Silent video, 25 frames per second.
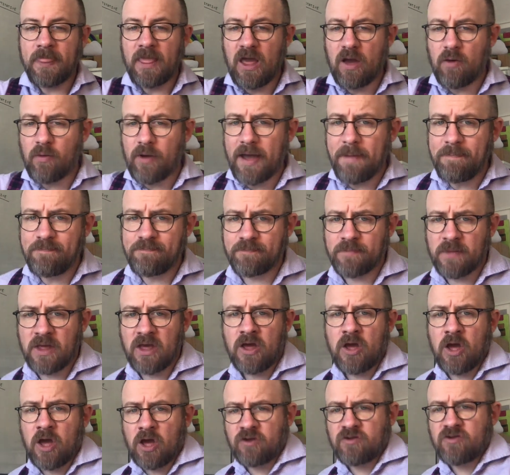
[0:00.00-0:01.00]
Okay?
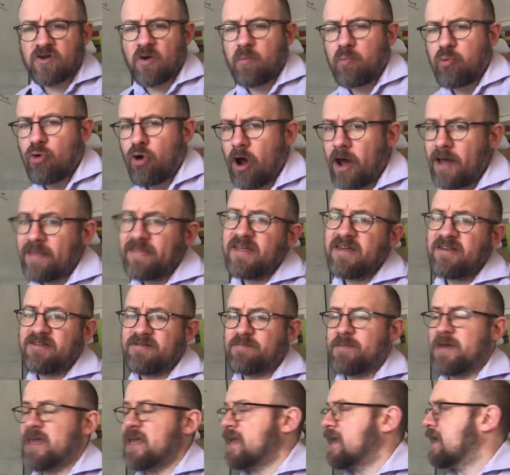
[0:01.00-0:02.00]
So broadly
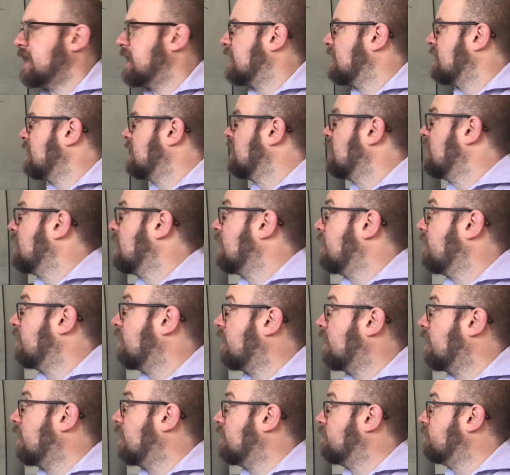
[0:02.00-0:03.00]
speaking,
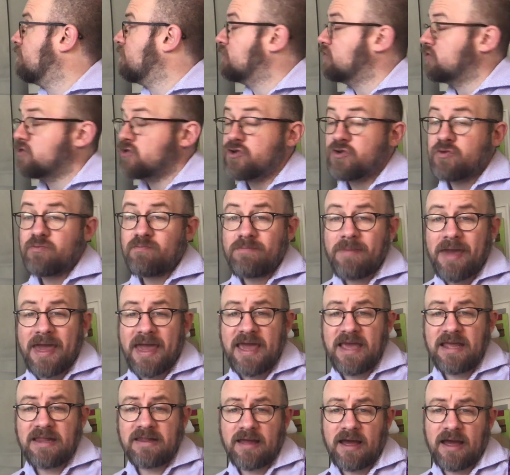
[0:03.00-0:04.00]
the two
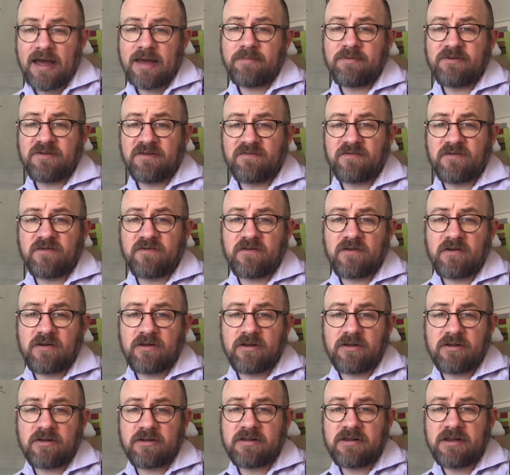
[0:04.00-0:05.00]
main types of
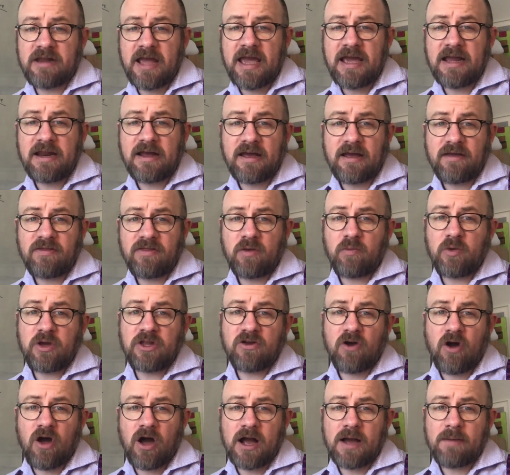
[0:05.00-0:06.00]
data that we
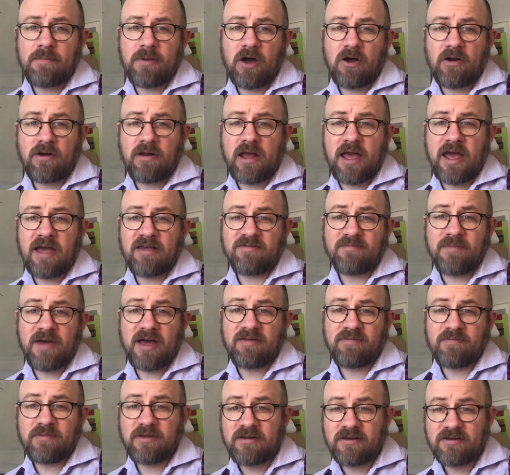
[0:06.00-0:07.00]
talk about as
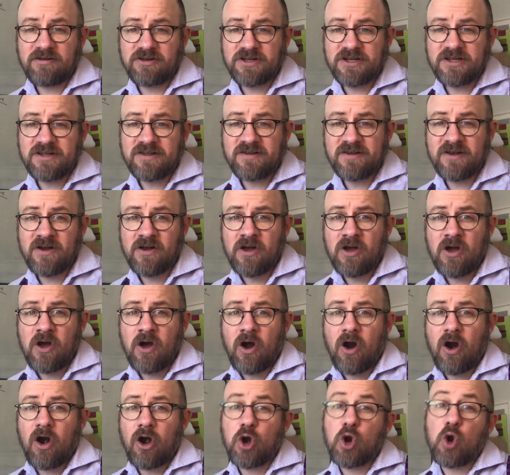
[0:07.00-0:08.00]
mathematicians
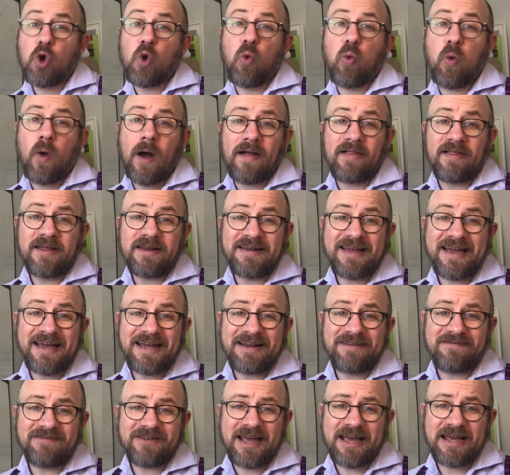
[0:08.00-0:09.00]
are
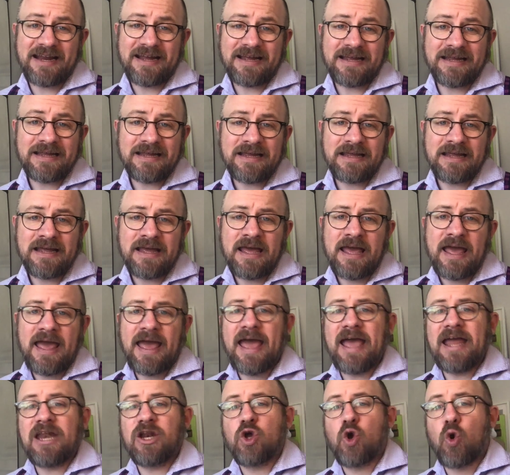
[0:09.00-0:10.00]
qualitative data
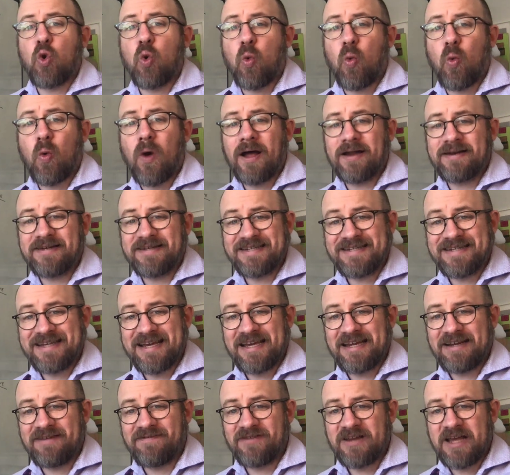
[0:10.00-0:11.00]
and
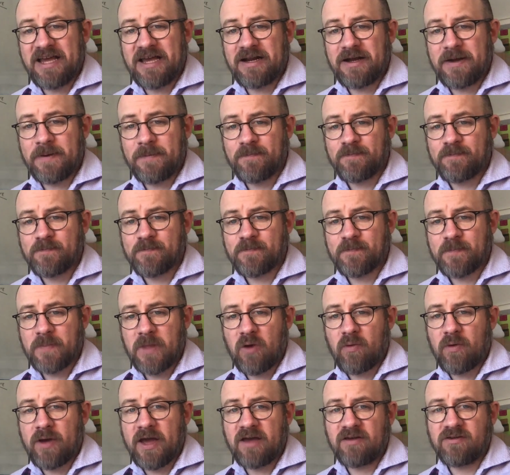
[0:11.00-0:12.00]
quantitative data.
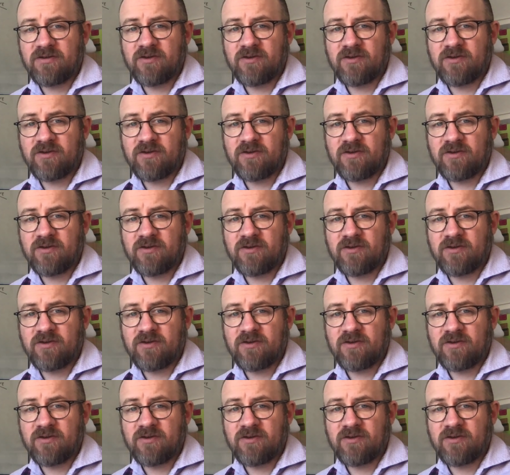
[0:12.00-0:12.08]
Okay?